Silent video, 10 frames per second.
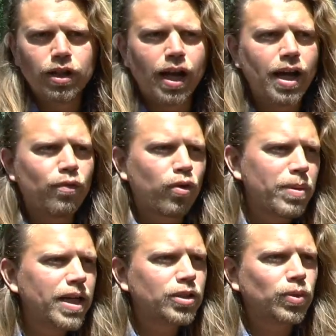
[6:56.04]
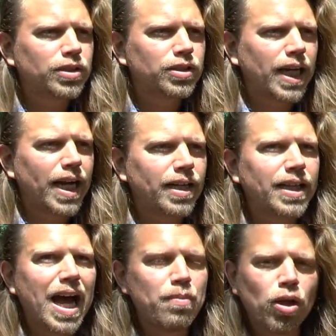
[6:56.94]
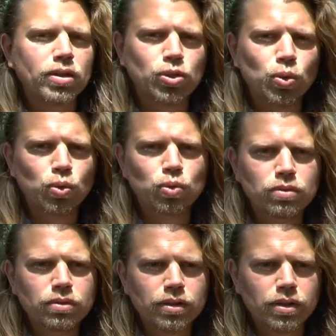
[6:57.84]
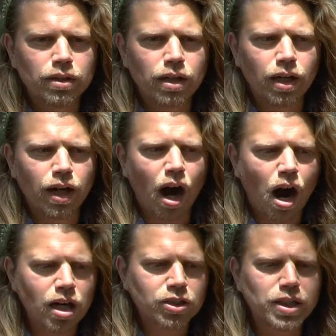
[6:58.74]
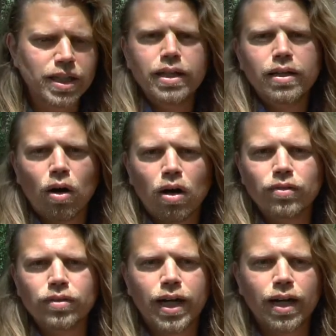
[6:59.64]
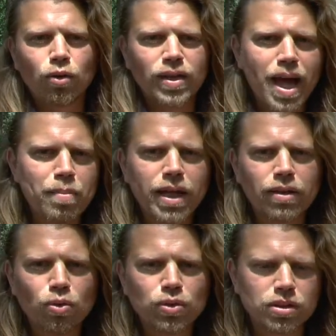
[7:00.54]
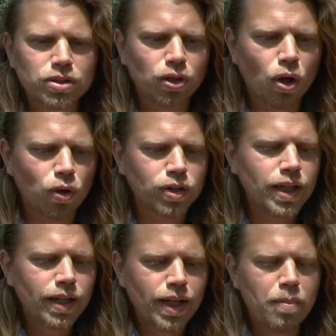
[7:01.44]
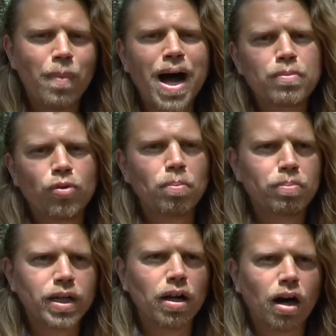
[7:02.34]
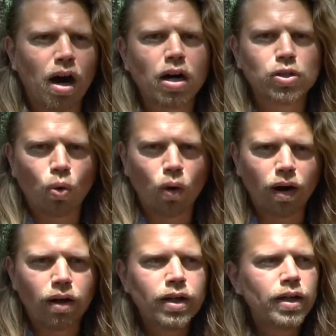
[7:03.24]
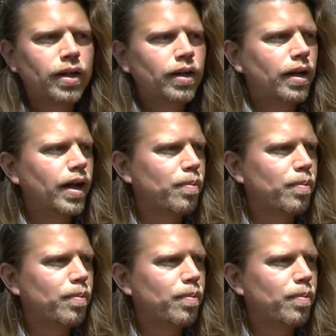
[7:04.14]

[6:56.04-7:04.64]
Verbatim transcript: uh, for me, this was a sign that I'm not too harshly on uh, condemning using salt. It might not be a hardcore uh,